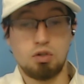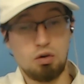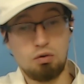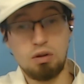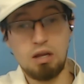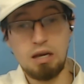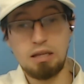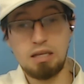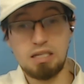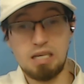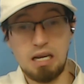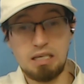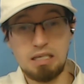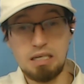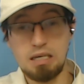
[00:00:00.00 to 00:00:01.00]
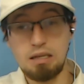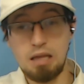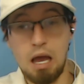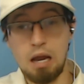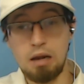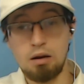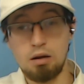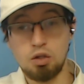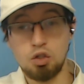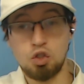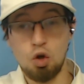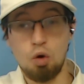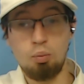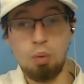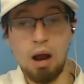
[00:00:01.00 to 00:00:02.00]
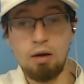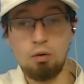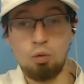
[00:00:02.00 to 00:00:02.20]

So this idea that Joe Biden